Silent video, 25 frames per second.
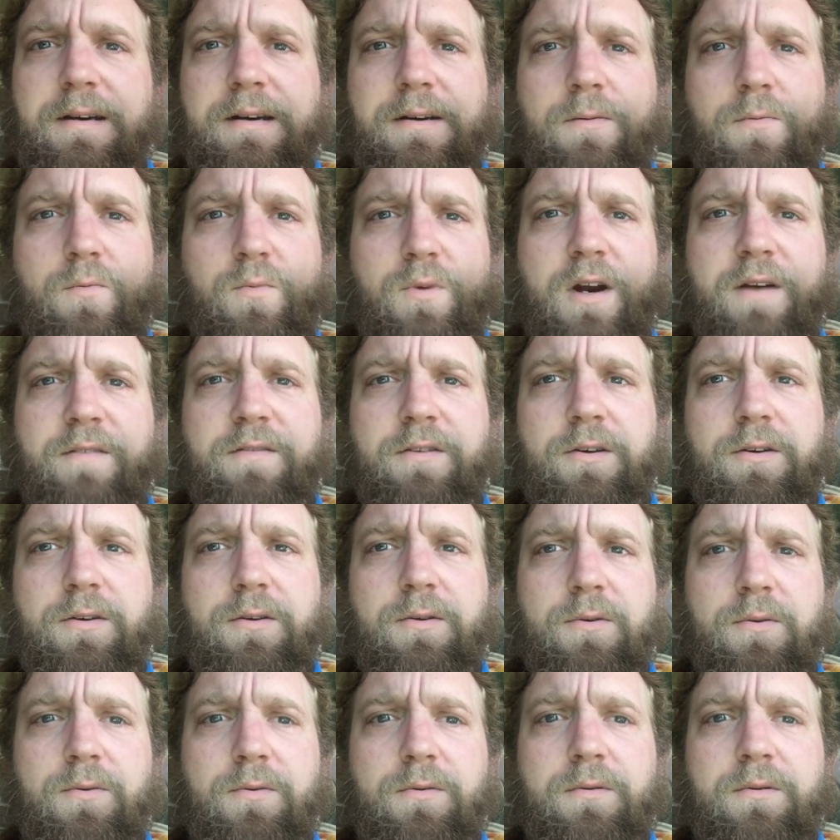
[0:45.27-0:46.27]
whenever
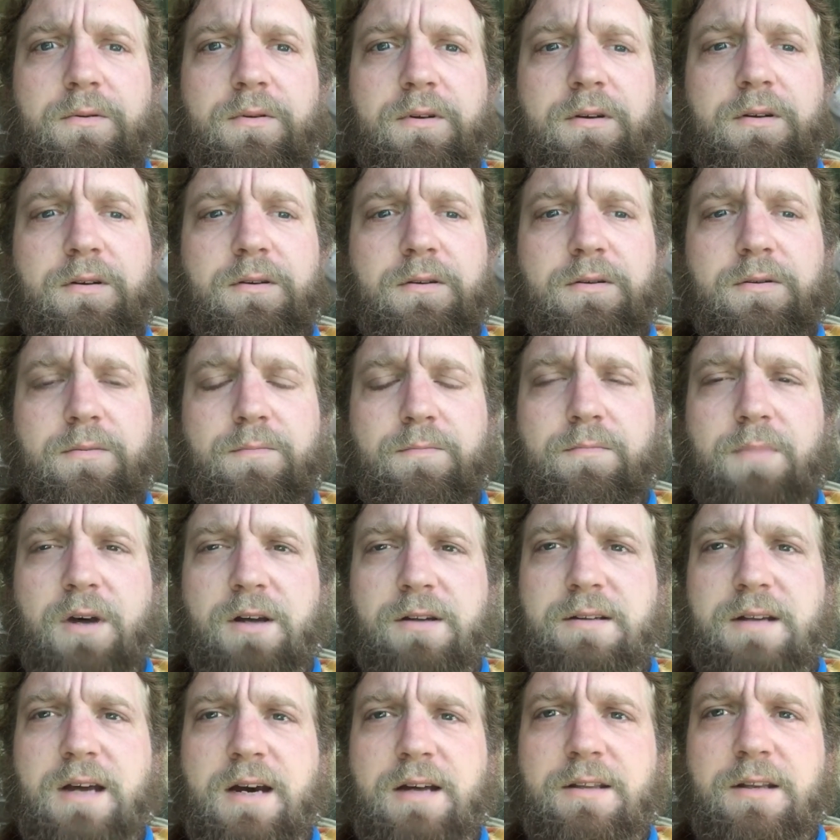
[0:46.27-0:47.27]
you
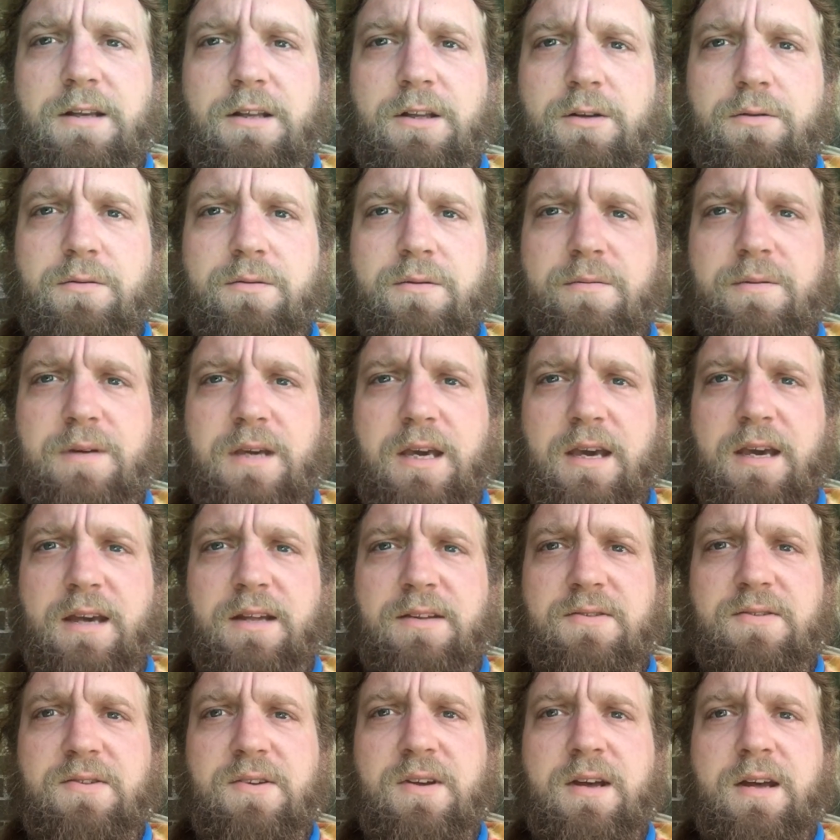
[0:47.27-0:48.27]
melt down the aluminum
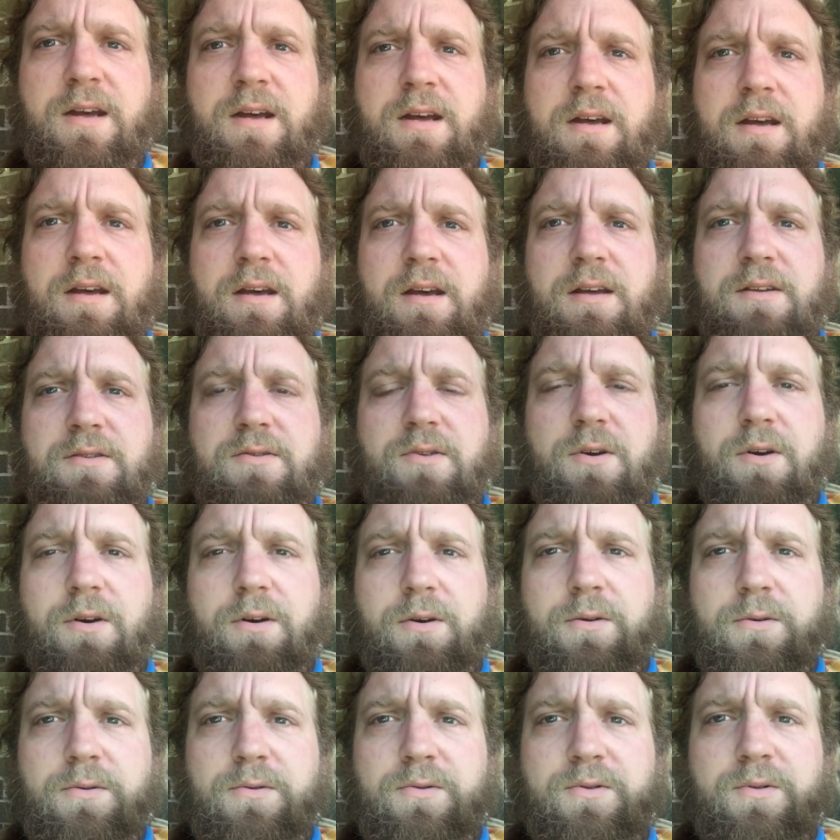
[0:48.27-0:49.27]
cans, and so your
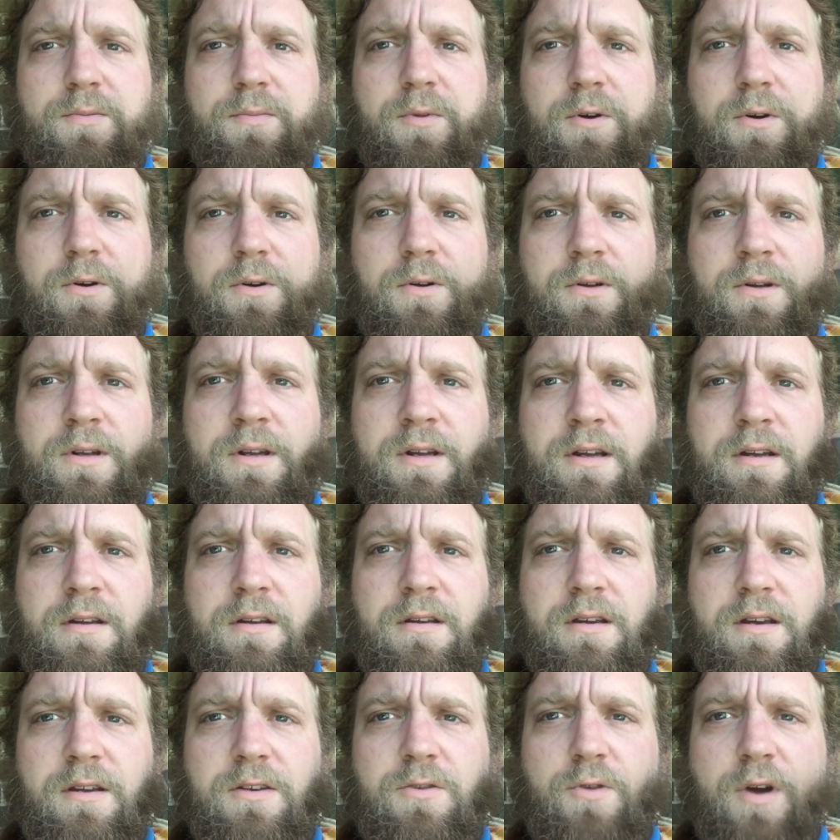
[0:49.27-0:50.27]
crucible
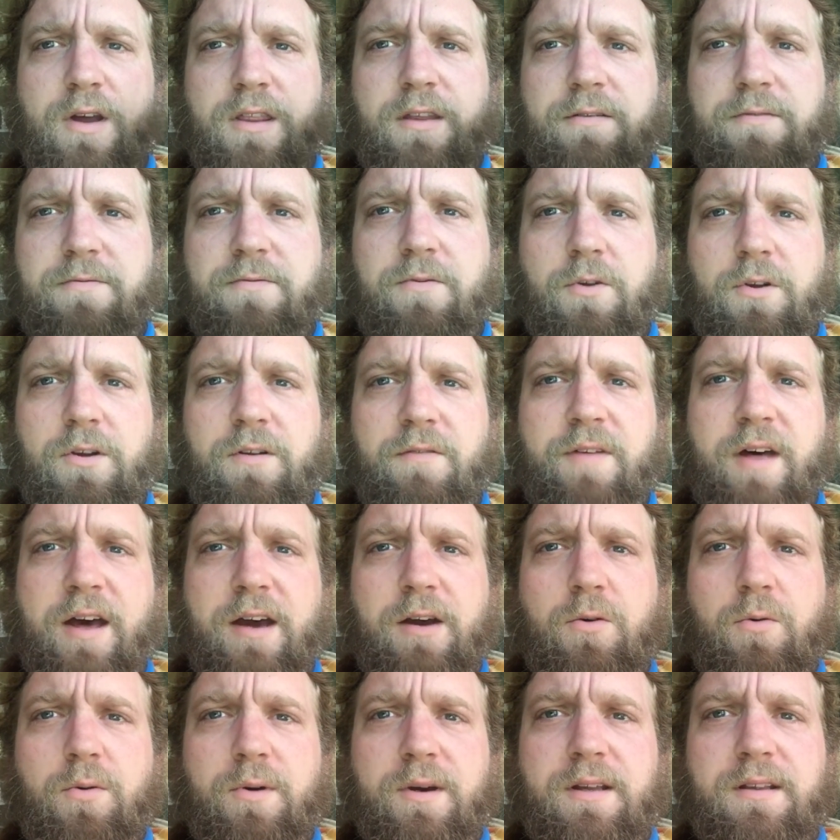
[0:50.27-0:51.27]
gets rather full of
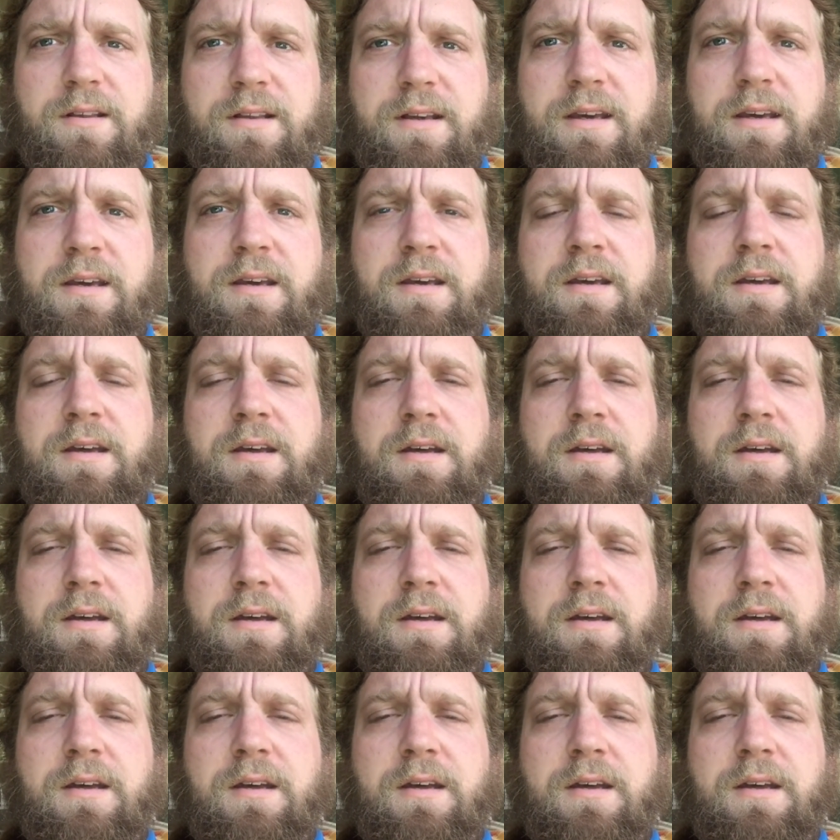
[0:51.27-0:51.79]
that quickly.